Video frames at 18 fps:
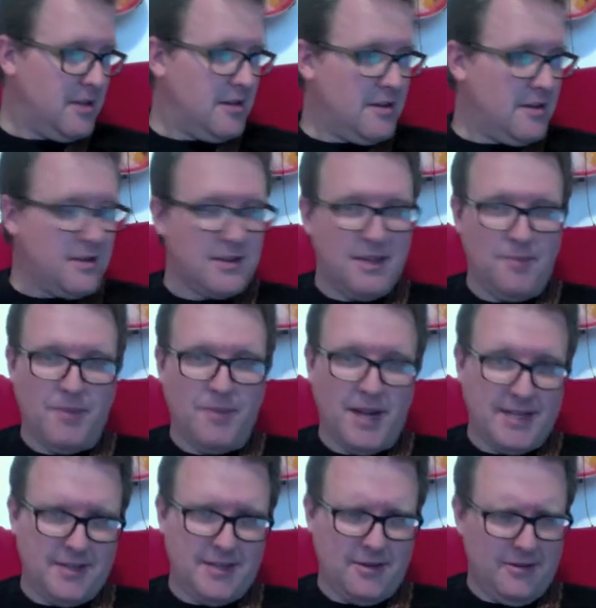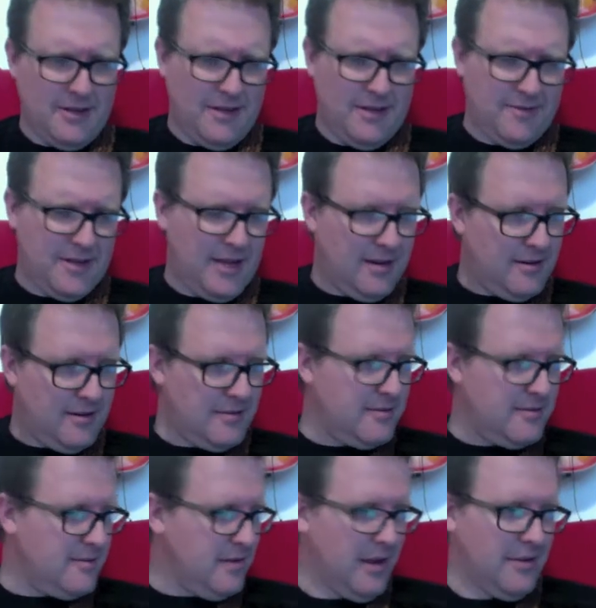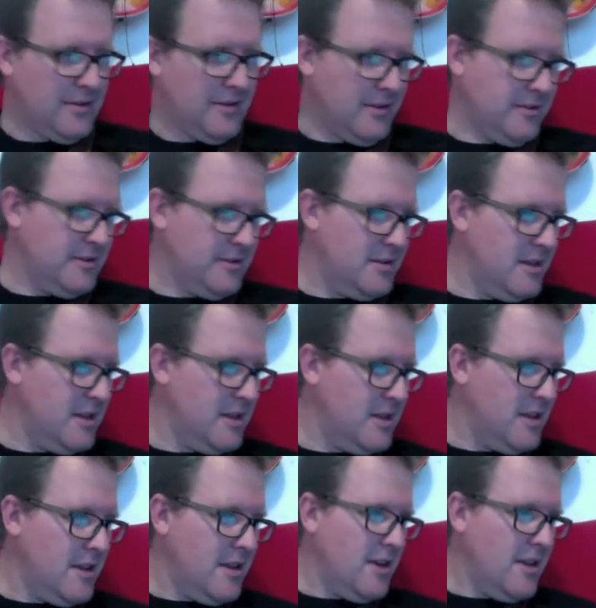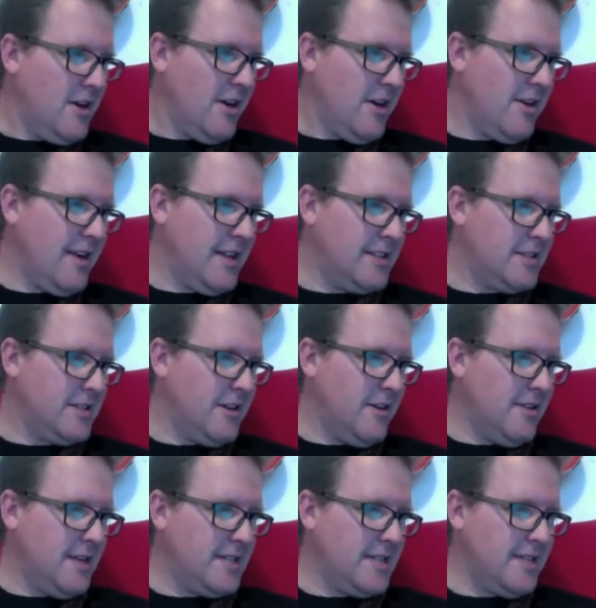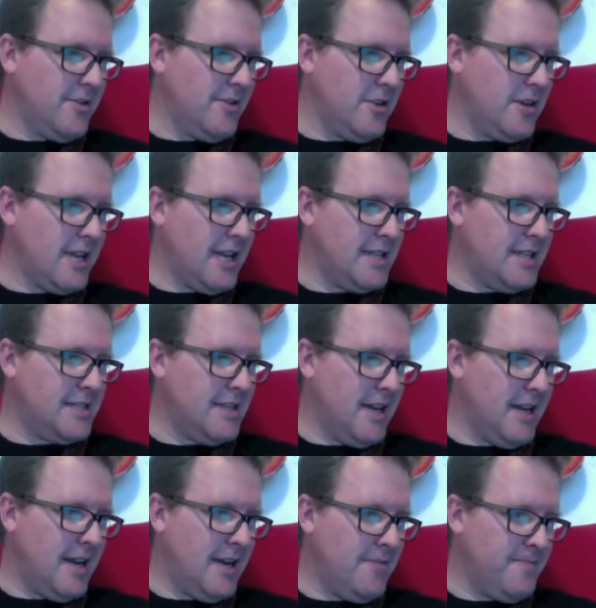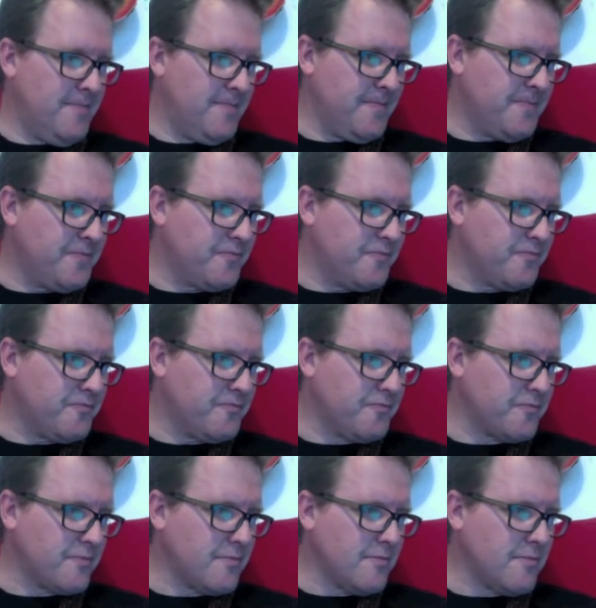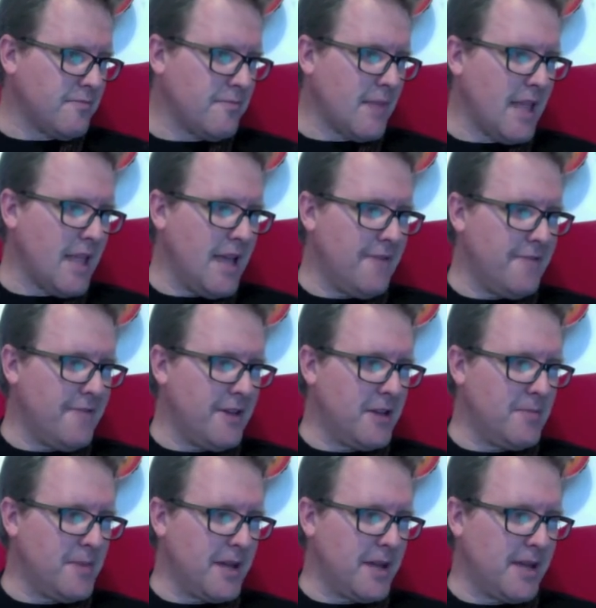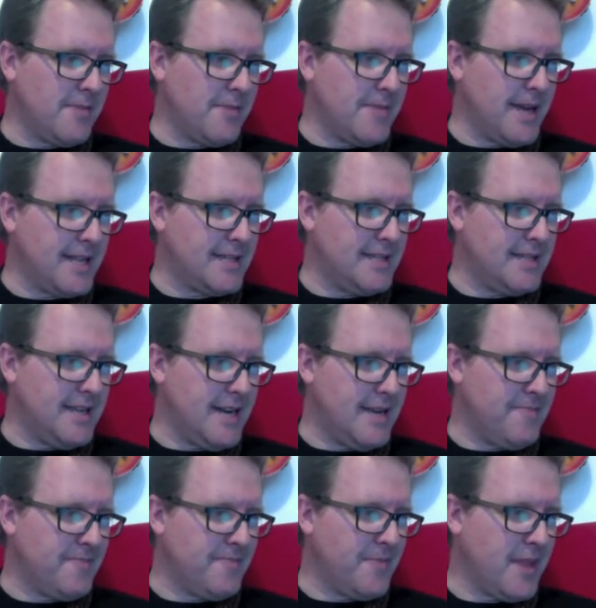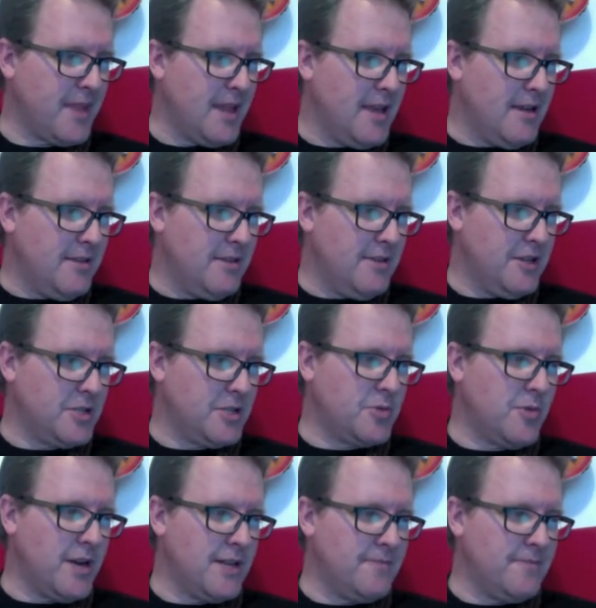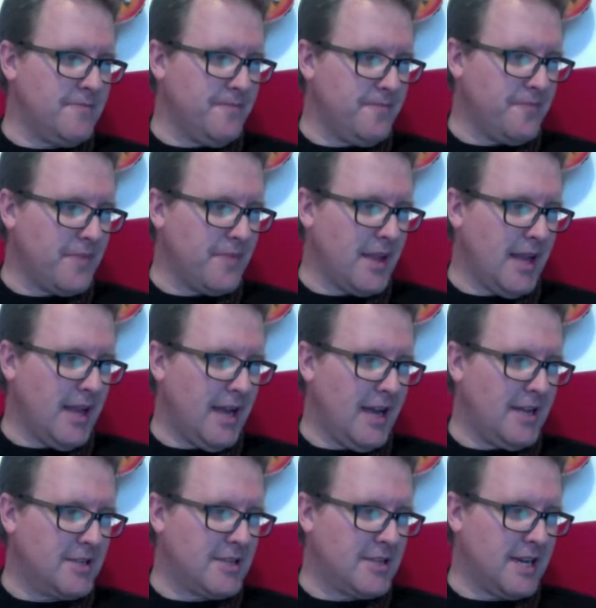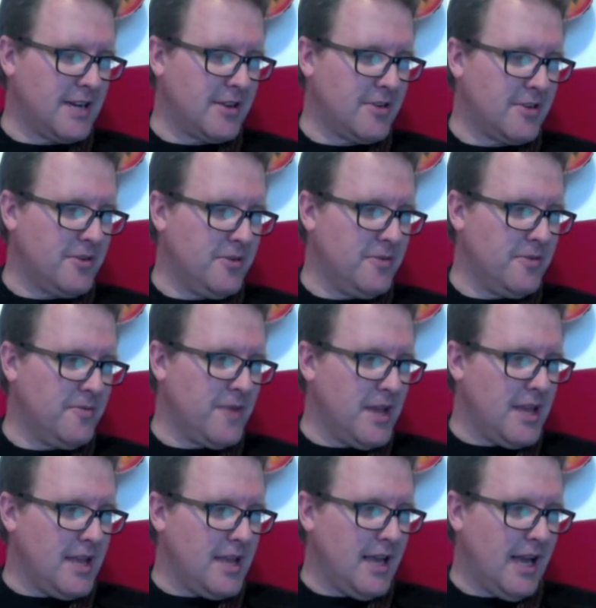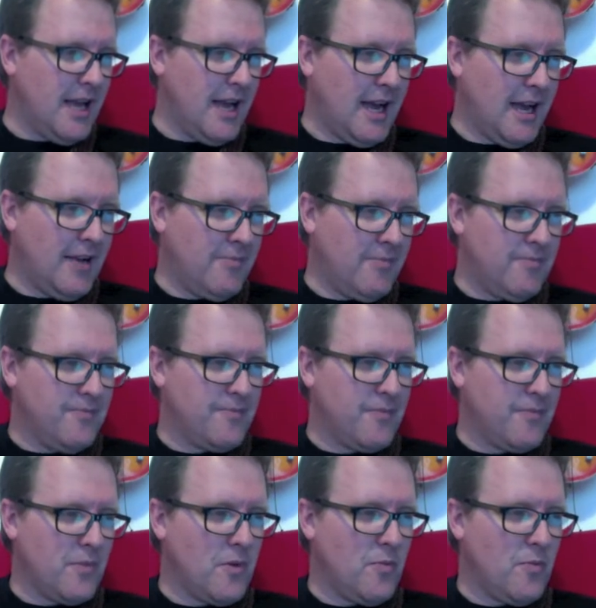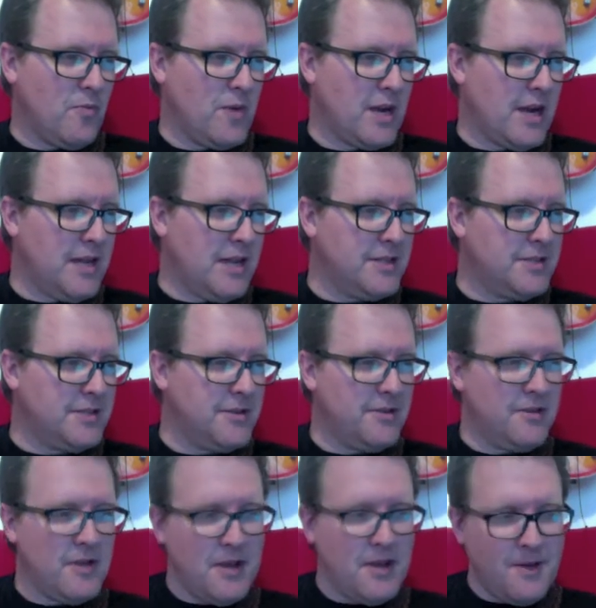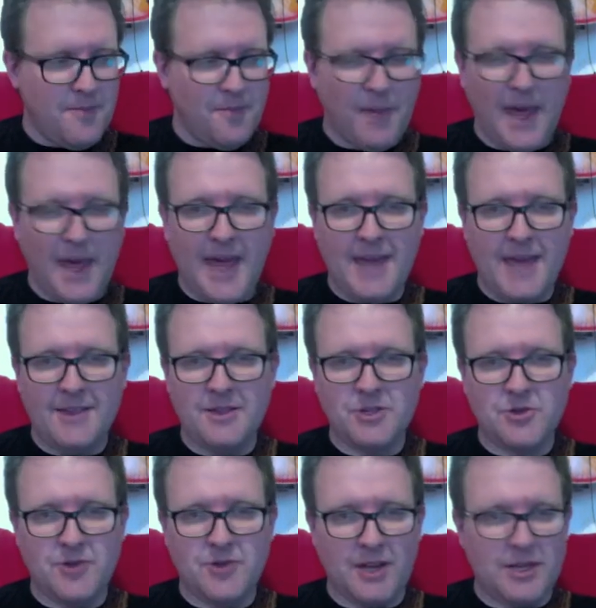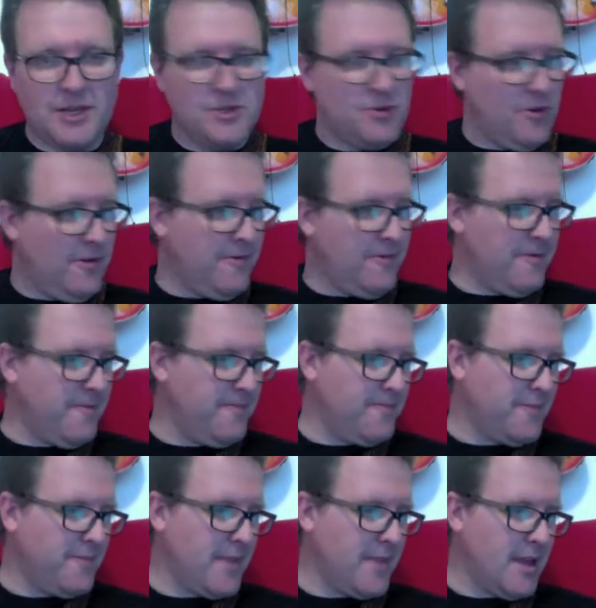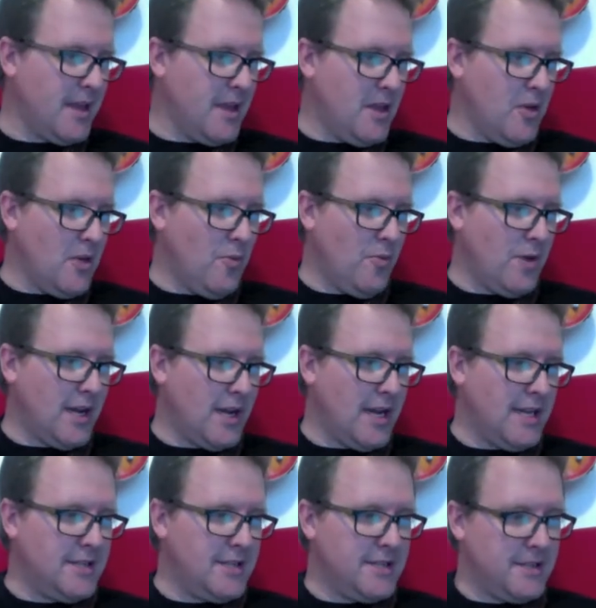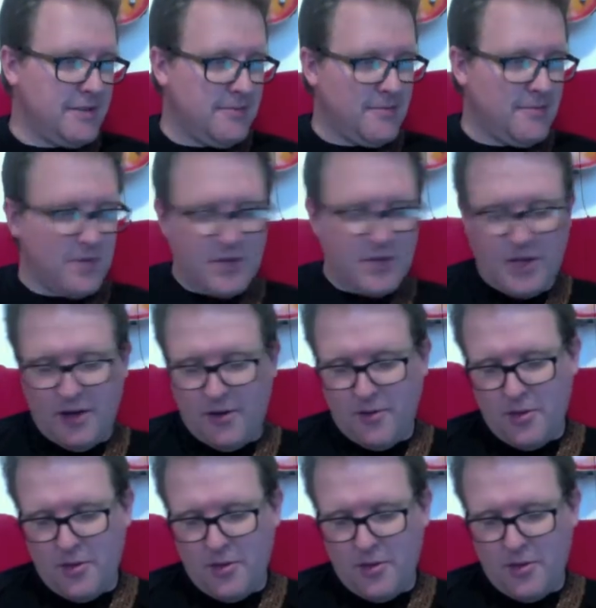Keep biting your left hand. No, don't. Alright, so let's have a look at a finger picking pattern now. This one is kind of cool. We're going to pair the strings off. We're going to go